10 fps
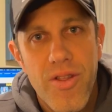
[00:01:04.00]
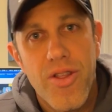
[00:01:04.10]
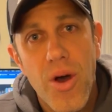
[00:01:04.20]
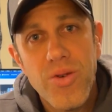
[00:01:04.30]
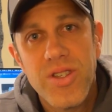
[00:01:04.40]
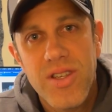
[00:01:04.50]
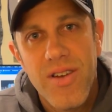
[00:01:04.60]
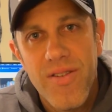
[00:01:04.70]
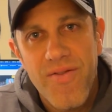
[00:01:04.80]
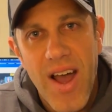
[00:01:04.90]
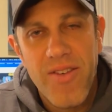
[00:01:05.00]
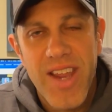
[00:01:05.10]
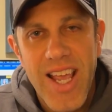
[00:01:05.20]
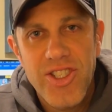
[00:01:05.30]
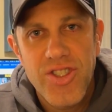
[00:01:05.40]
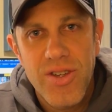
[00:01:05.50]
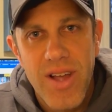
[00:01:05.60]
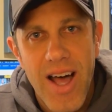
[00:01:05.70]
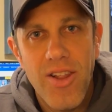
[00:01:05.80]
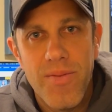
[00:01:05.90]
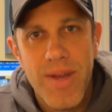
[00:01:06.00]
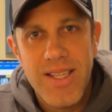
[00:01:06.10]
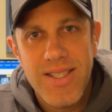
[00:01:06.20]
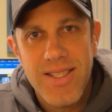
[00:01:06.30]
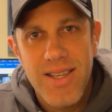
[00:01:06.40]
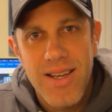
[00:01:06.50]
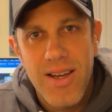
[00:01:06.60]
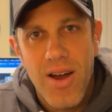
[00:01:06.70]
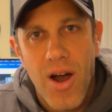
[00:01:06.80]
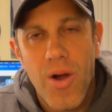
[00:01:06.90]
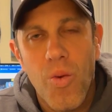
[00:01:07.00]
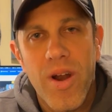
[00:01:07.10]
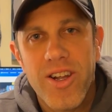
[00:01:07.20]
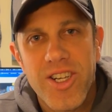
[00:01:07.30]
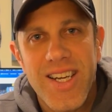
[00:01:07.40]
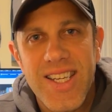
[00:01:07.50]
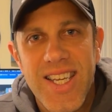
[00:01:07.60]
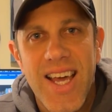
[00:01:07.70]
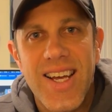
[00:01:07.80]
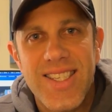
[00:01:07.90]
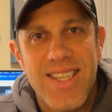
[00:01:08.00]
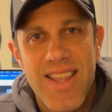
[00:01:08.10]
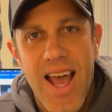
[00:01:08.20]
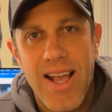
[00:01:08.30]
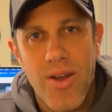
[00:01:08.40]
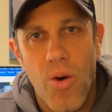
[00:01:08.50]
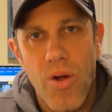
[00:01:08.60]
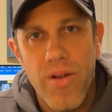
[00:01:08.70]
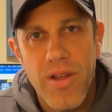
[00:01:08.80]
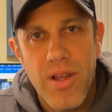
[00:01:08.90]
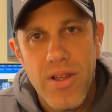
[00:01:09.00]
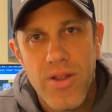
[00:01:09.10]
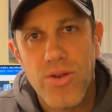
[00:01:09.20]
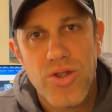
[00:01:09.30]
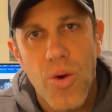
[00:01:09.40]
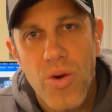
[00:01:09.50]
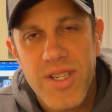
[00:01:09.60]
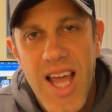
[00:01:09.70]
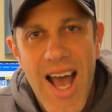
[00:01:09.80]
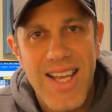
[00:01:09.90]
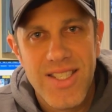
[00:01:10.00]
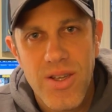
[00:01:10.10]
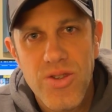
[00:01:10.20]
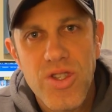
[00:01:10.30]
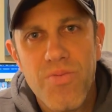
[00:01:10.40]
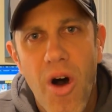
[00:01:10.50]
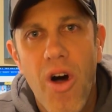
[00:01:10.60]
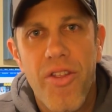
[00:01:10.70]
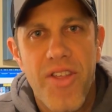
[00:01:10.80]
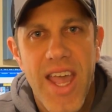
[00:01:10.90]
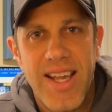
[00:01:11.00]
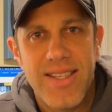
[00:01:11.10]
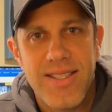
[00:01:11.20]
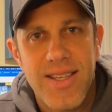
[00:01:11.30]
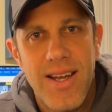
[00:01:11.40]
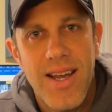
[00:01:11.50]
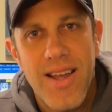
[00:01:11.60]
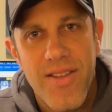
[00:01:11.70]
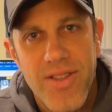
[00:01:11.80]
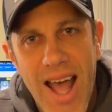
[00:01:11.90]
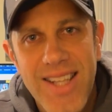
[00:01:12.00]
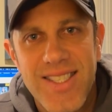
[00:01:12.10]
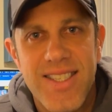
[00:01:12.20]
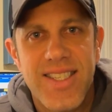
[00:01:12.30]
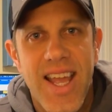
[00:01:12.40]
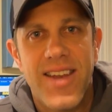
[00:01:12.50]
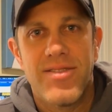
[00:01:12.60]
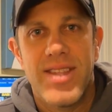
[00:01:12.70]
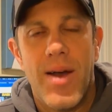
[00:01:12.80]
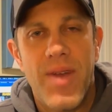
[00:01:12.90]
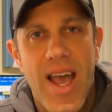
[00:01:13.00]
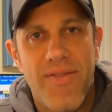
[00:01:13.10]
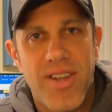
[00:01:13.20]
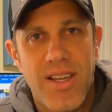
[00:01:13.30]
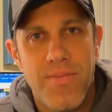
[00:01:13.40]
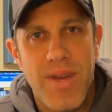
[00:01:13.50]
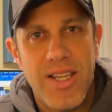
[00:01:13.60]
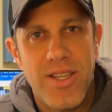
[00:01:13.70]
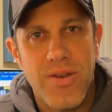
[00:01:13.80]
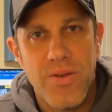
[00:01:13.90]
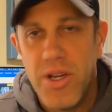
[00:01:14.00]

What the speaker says: Those foundational elements are what are gonna get us to that goal. Those core tasks, those small things, that's the standard that we have to commit to.